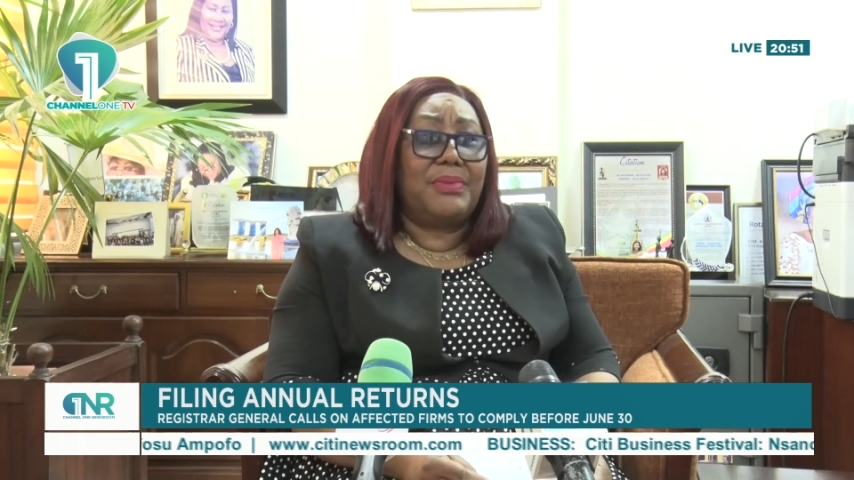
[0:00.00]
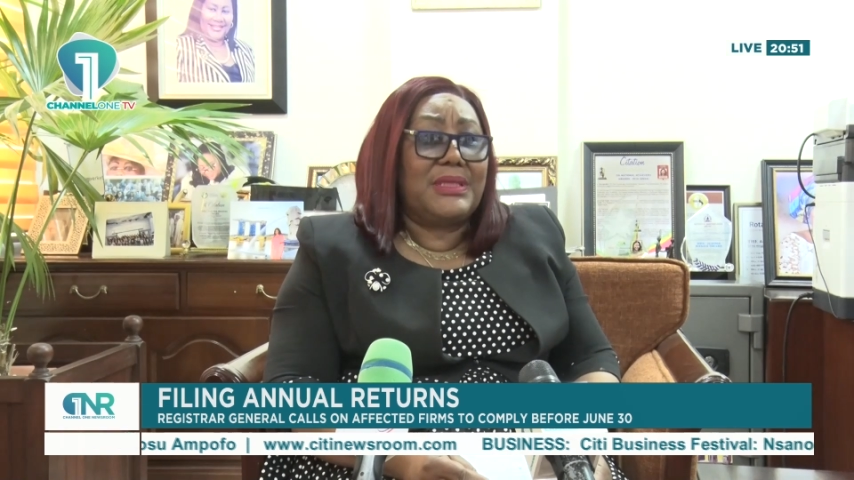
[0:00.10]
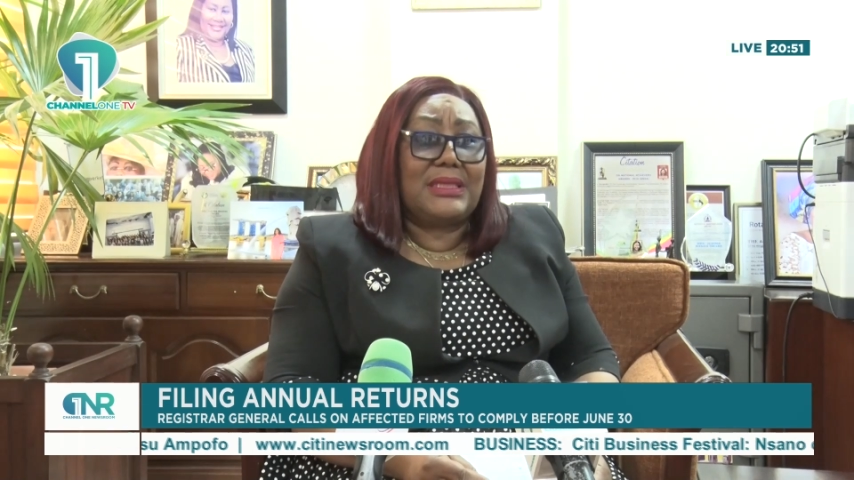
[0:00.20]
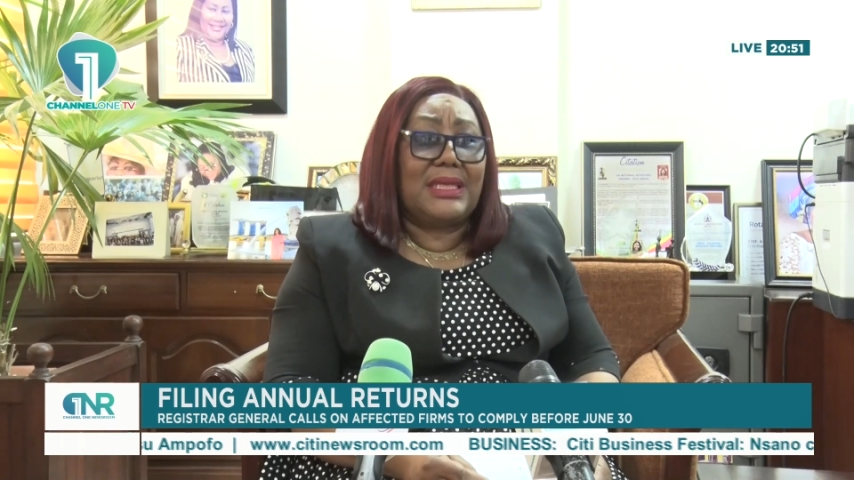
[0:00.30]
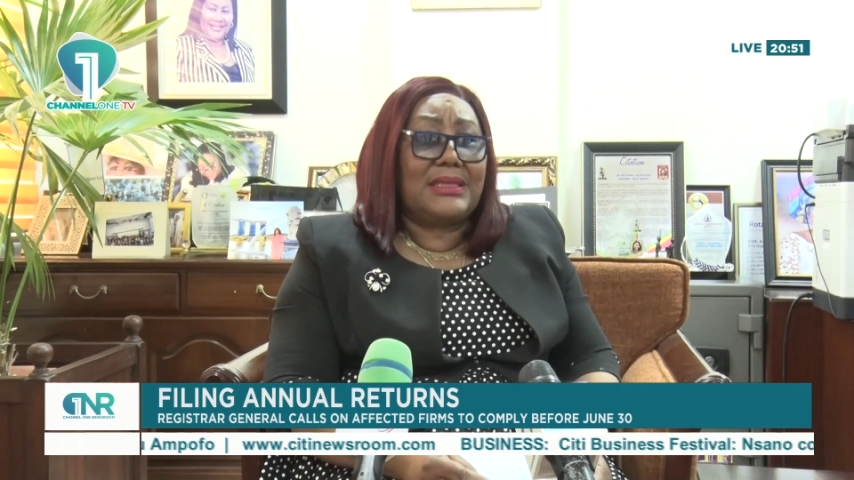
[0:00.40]

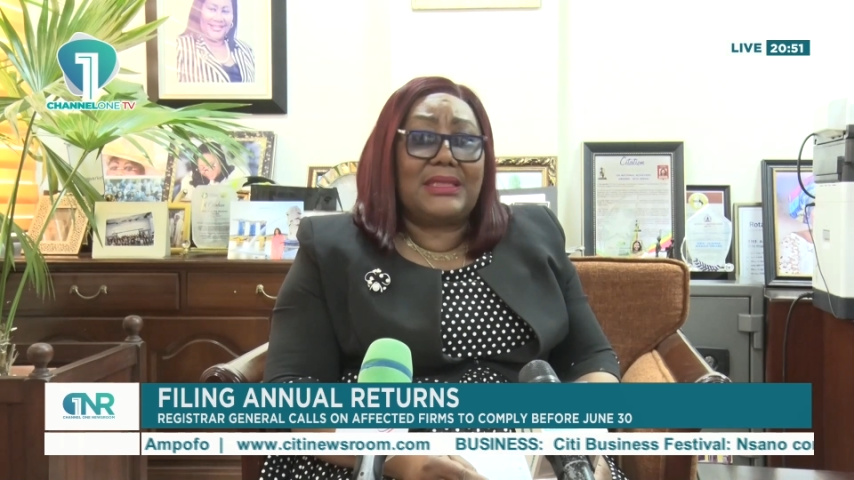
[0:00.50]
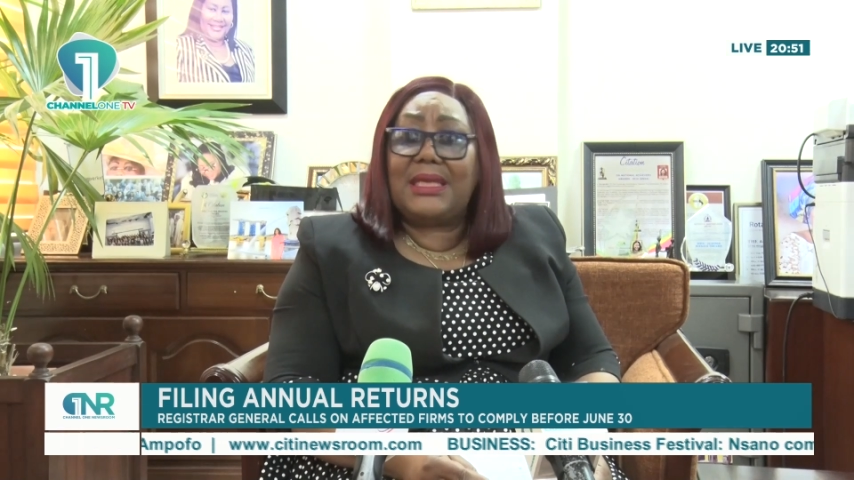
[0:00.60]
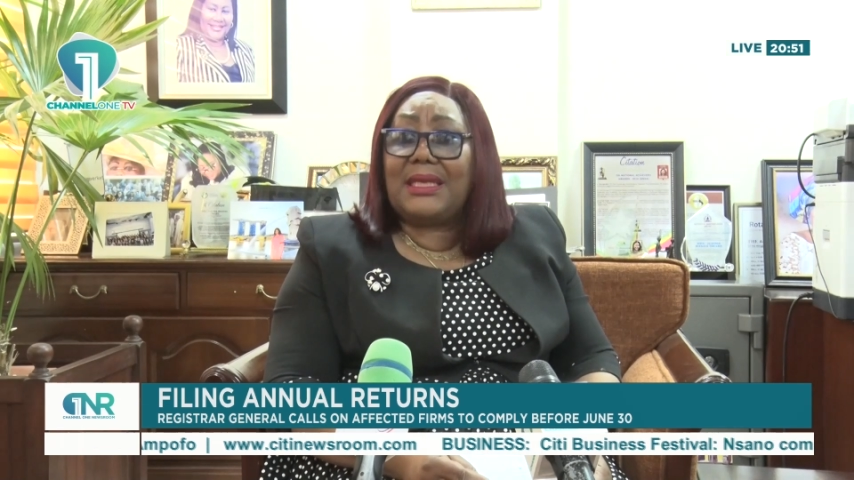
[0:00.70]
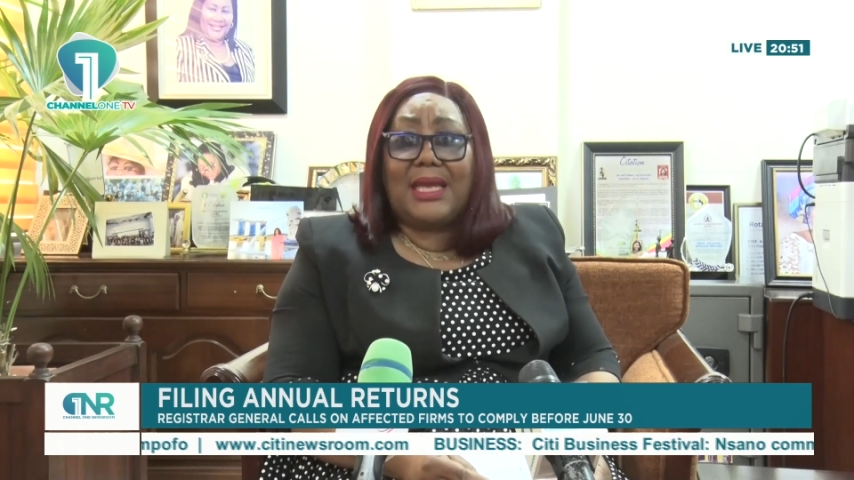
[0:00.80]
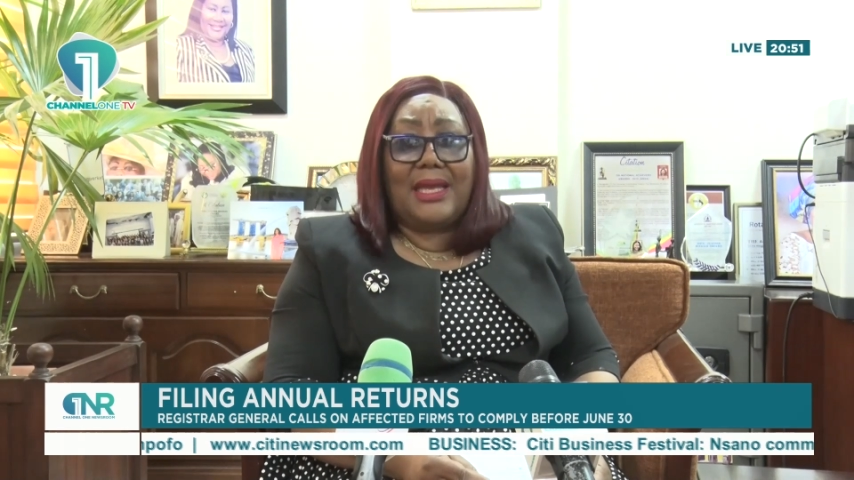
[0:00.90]
business
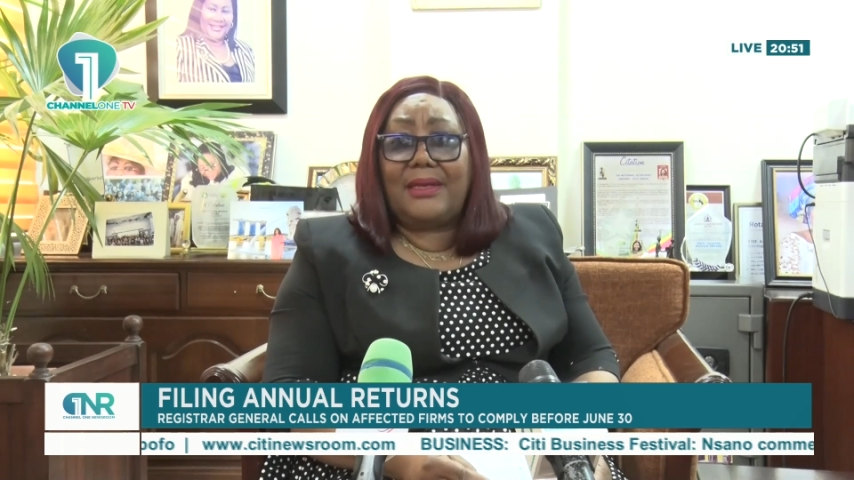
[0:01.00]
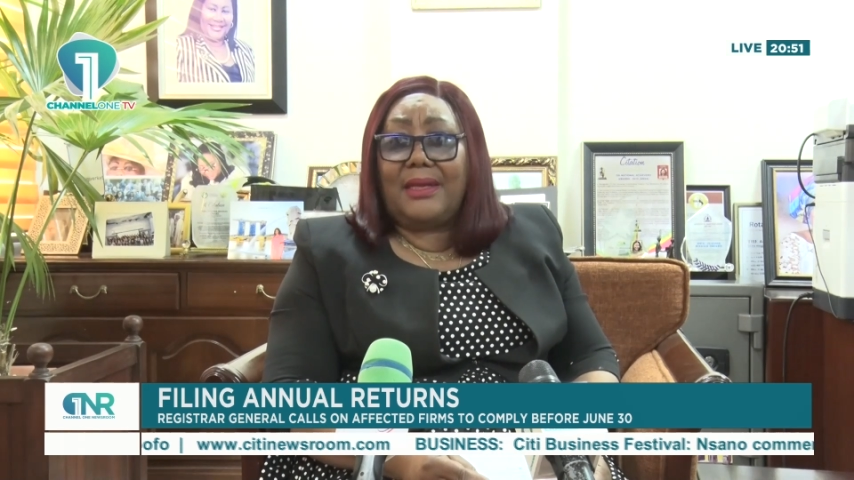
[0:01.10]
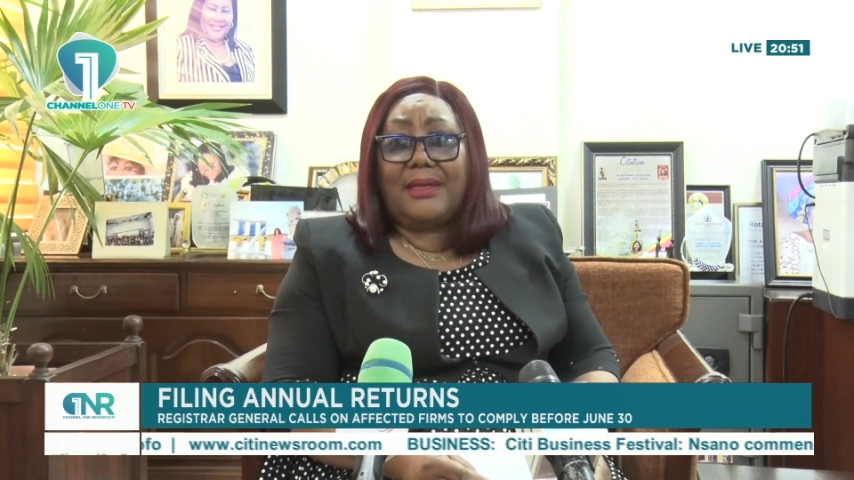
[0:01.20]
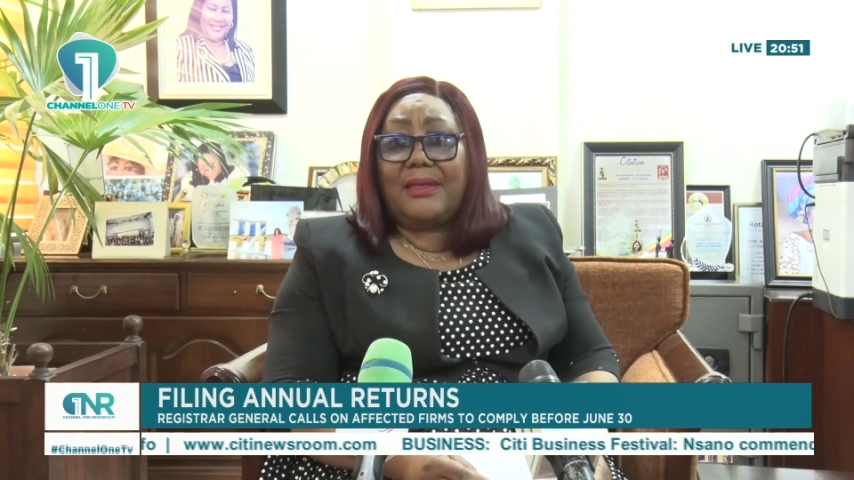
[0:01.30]
in Ghana.